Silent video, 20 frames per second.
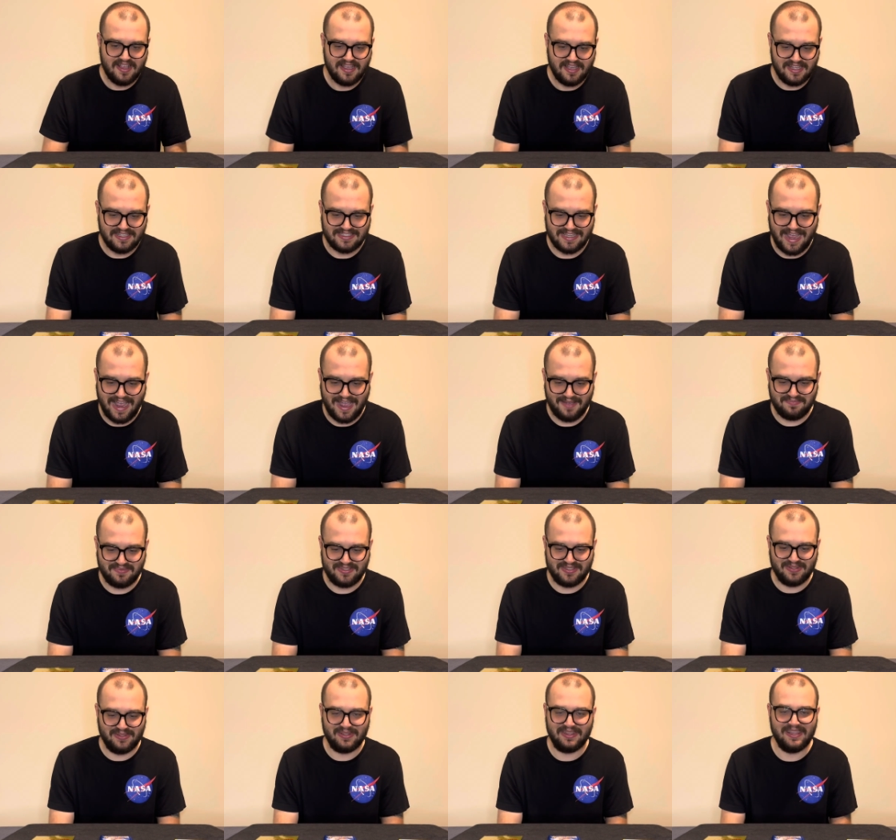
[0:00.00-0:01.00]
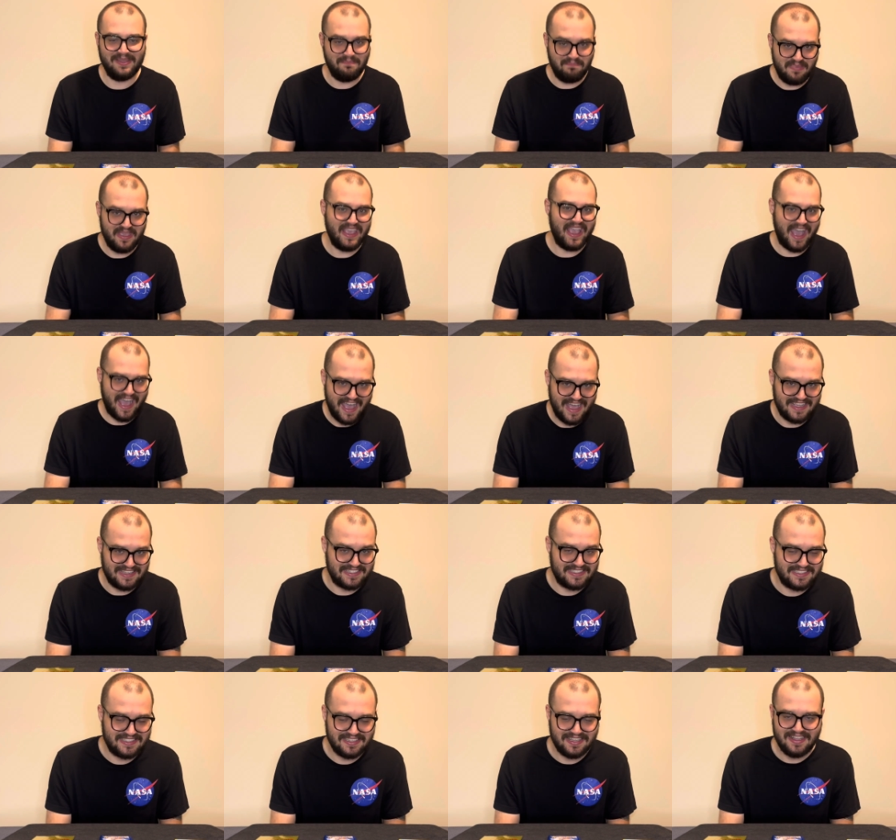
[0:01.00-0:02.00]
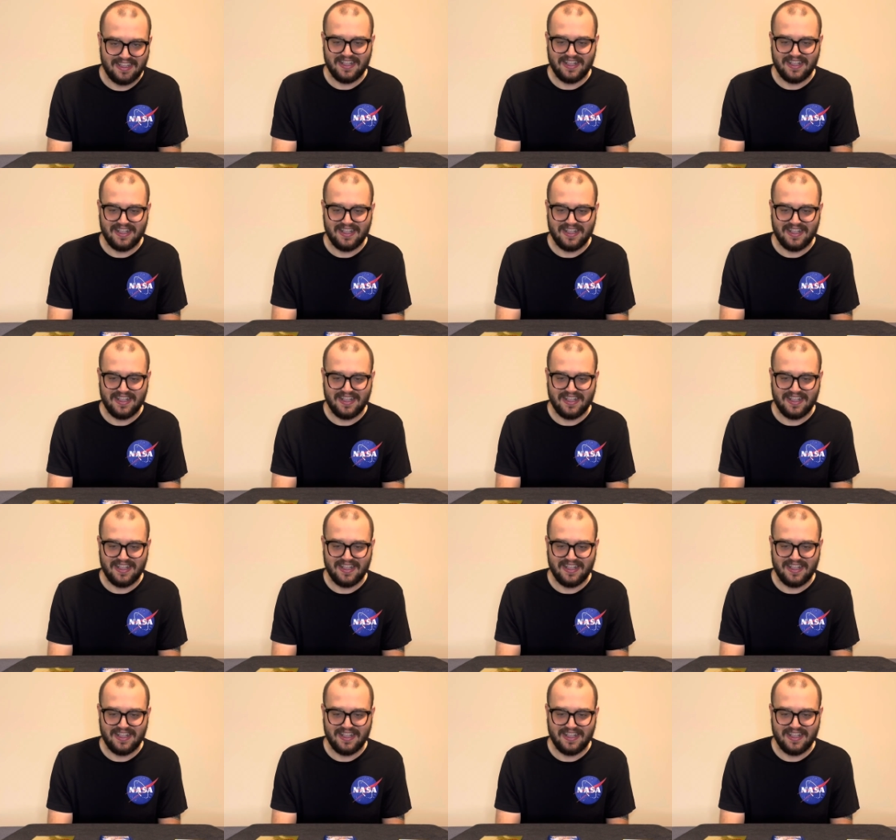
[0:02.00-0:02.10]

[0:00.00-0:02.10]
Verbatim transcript: It's absolutely BS